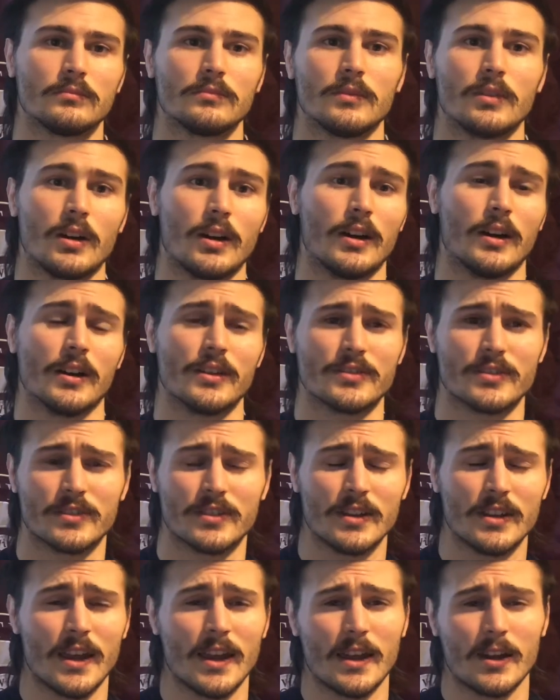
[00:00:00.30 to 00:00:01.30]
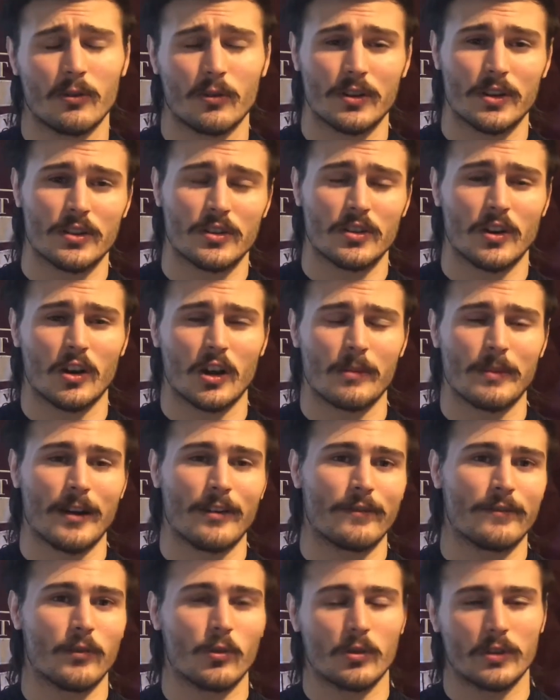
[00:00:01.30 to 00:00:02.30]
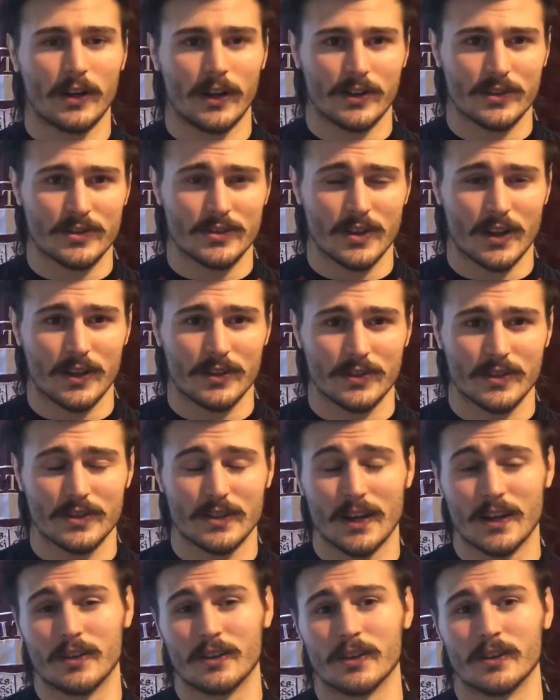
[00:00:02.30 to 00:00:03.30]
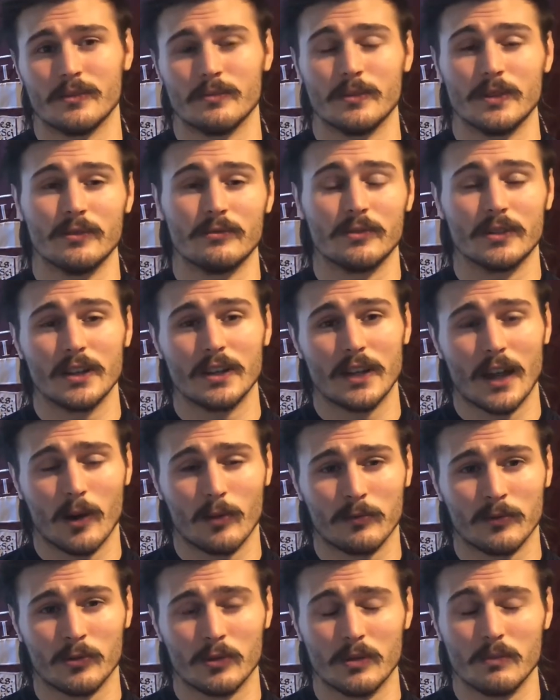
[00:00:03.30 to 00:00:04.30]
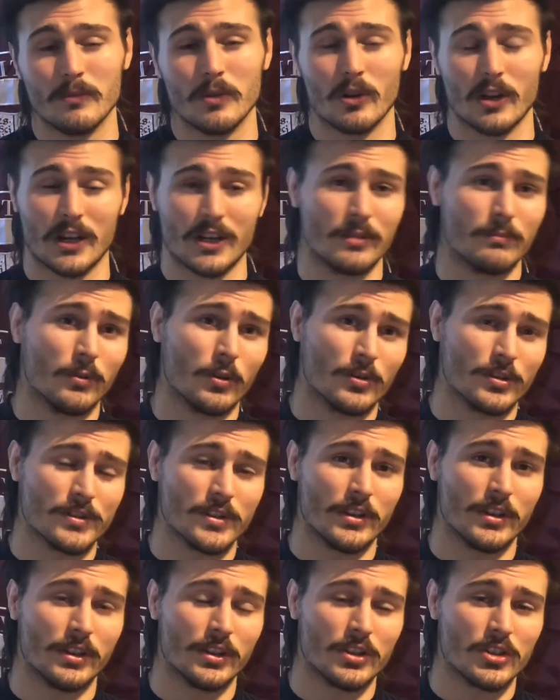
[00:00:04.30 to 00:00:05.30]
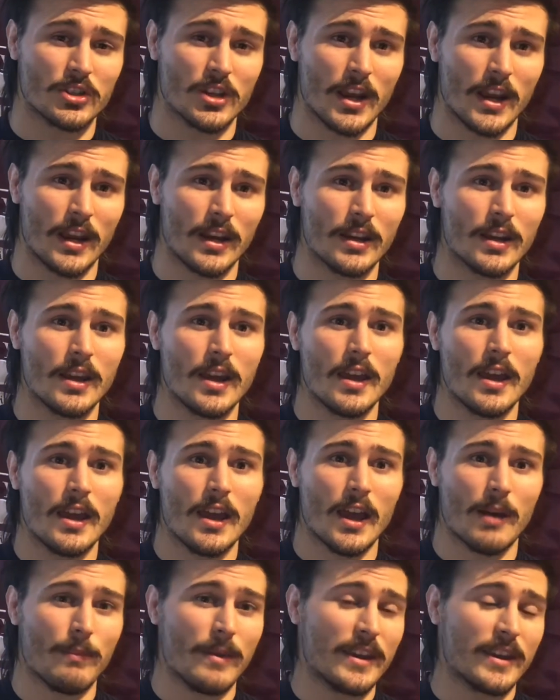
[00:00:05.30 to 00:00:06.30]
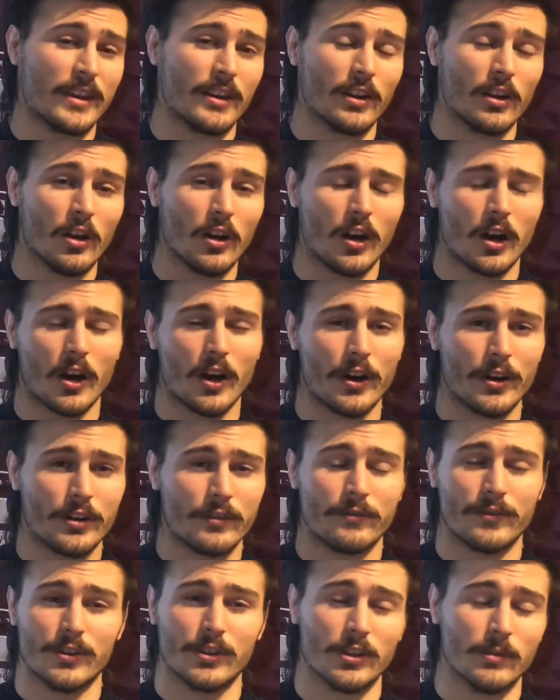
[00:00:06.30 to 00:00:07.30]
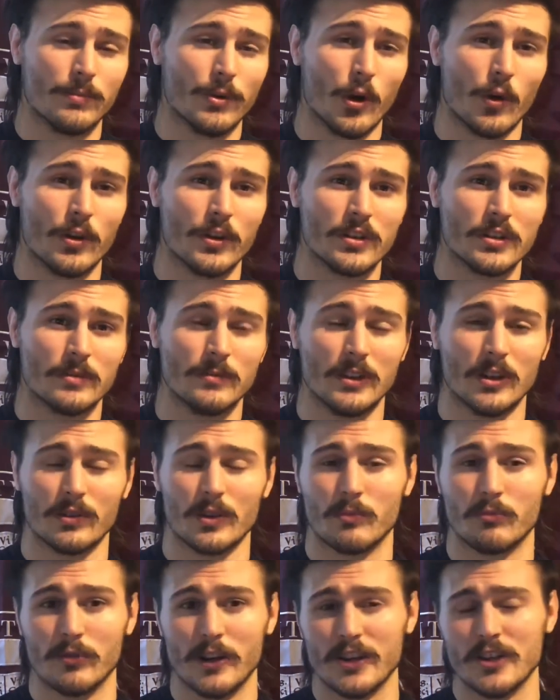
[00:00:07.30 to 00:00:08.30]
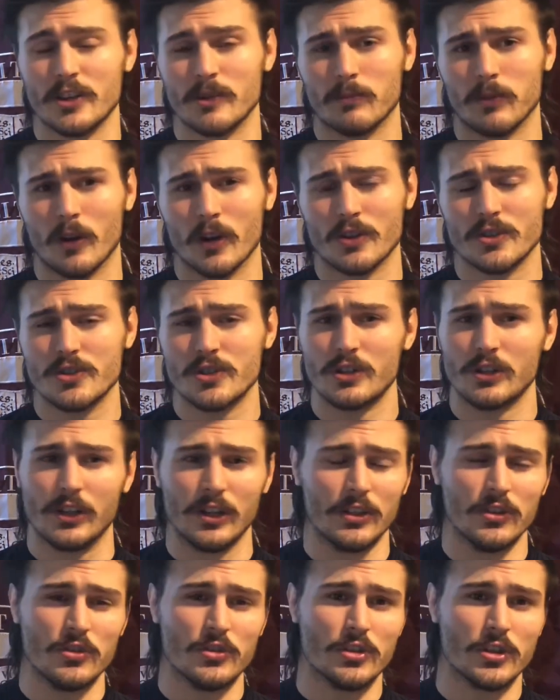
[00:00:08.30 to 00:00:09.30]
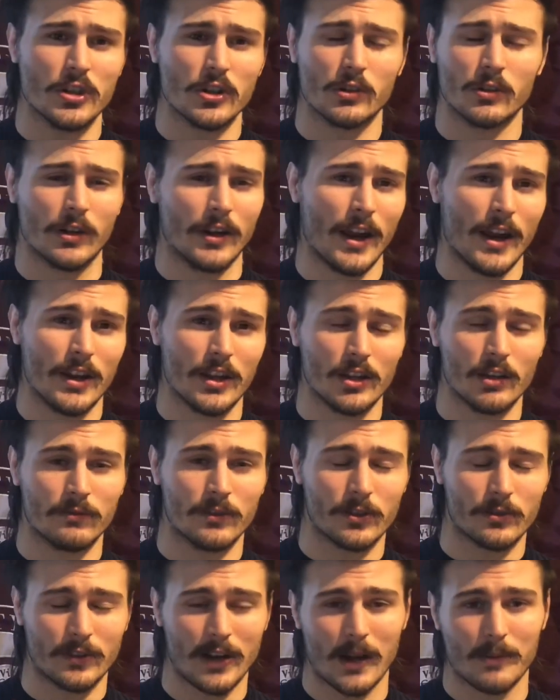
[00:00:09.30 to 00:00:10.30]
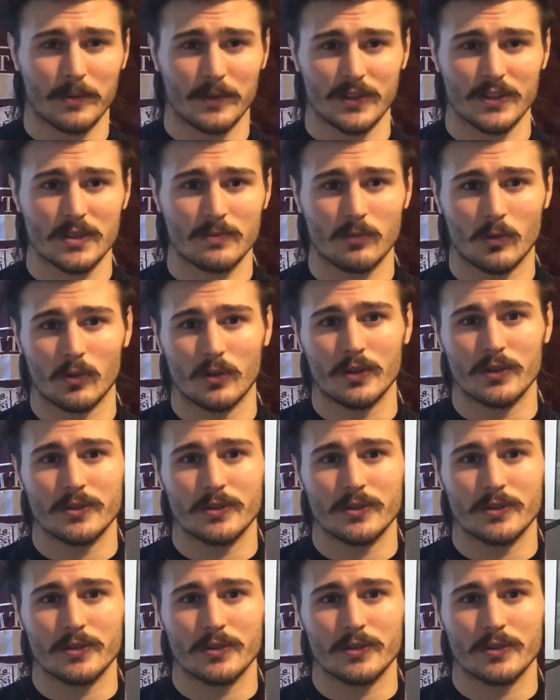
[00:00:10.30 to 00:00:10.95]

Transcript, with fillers: All right, so today I wanted to talk about four exercises that are going to be really helpful in building your posterior chain and making it a lot harder for your opponent to be able to break your posture in judo or any other grappling sport.